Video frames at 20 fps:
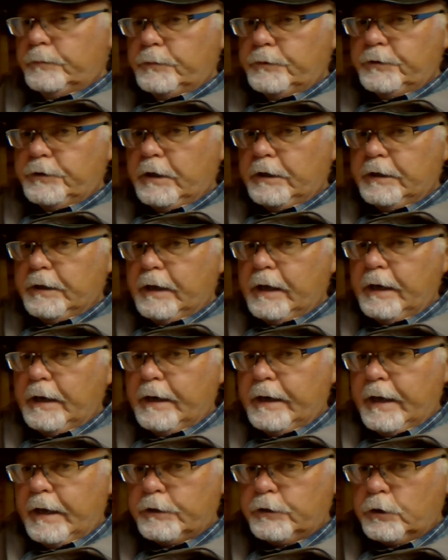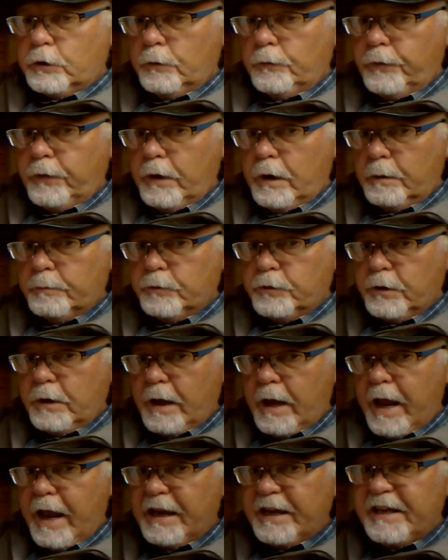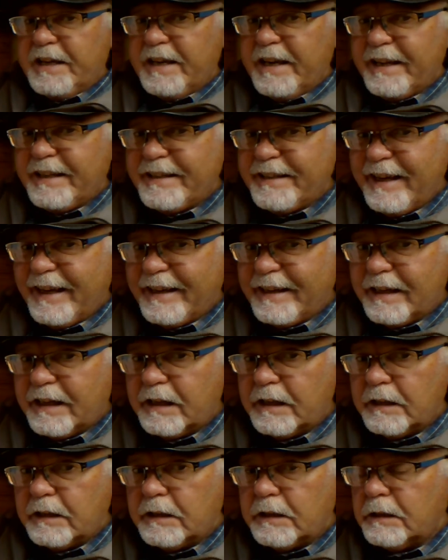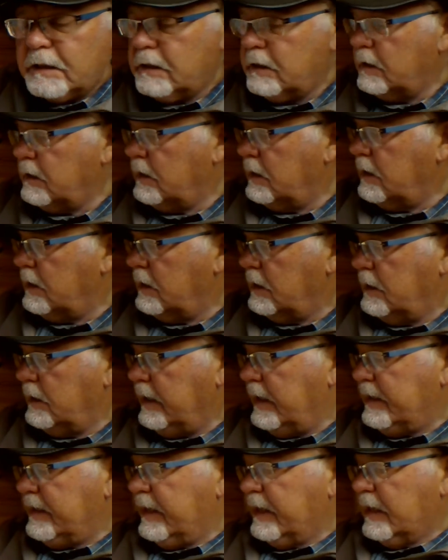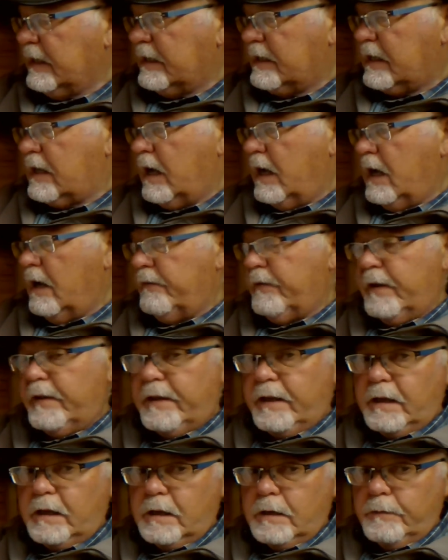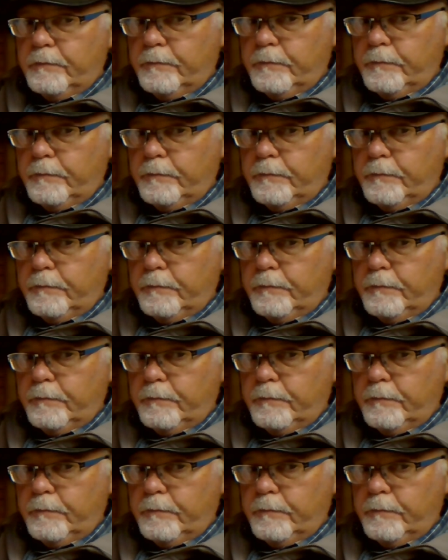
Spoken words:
sitting in a nice comfy armchair knitting a scarf, I think.